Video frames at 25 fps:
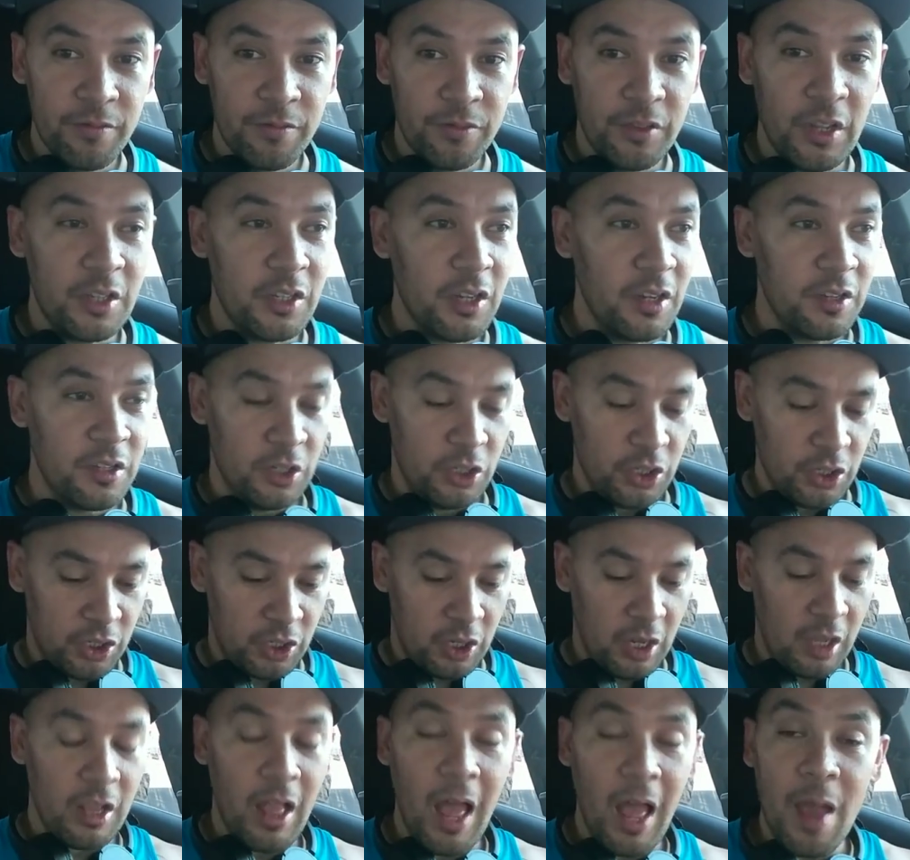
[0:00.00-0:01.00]
that doesn't just
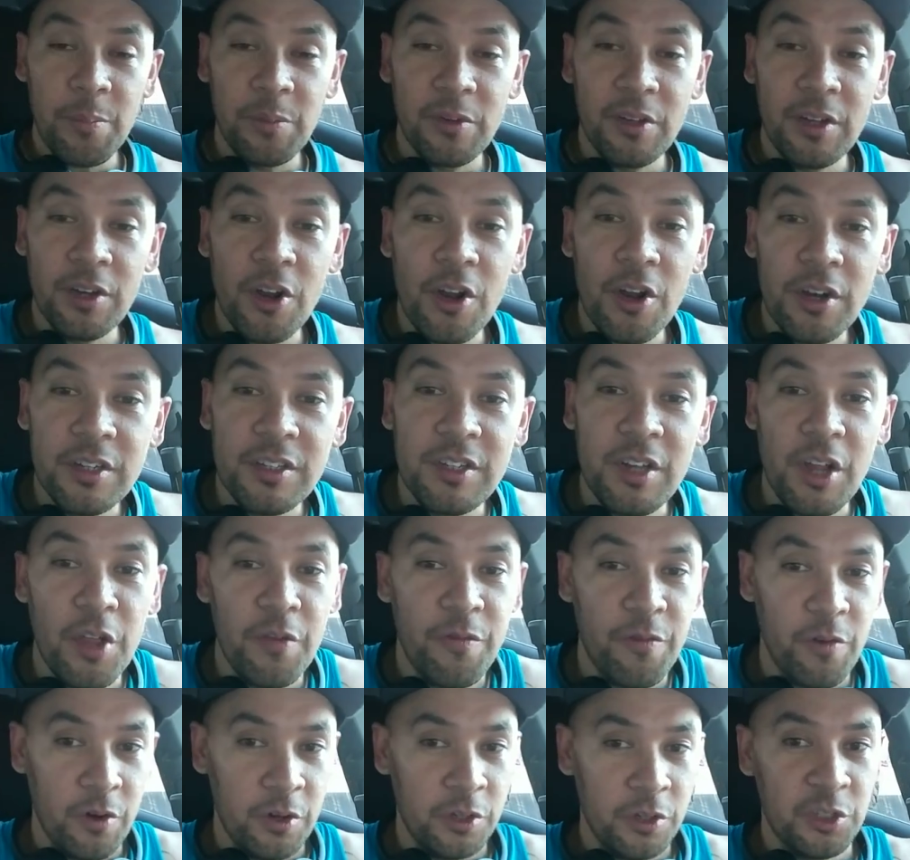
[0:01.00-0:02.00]
collapse in on
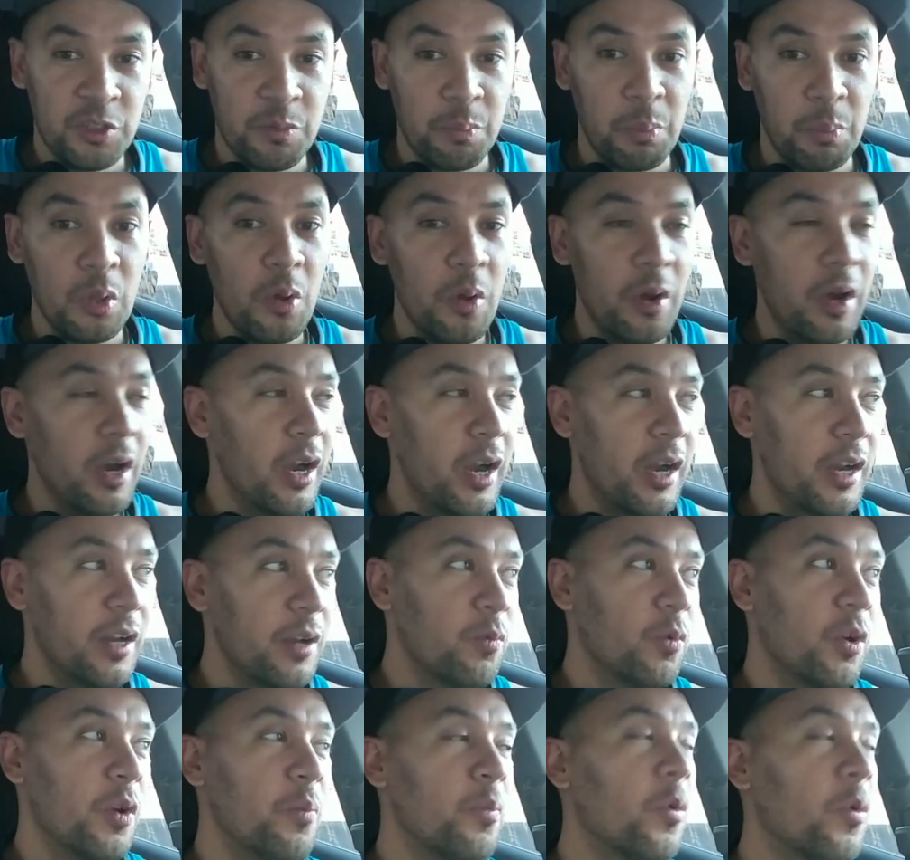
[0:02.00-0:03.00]
itself or explode at any
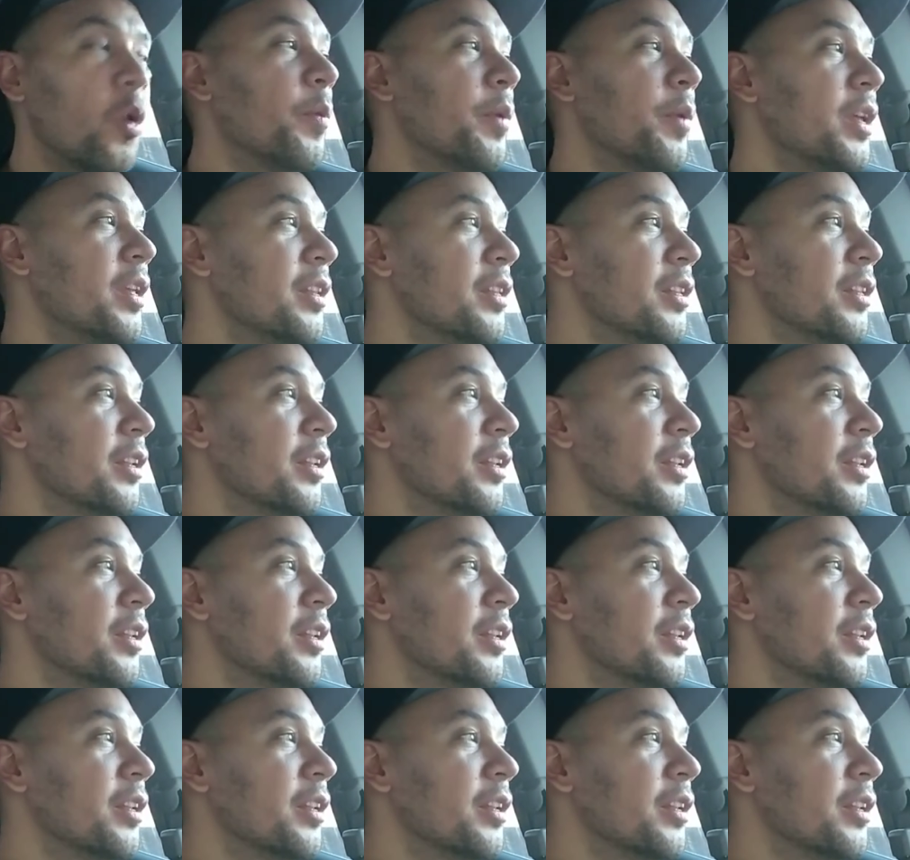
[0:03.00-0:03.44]
one moment.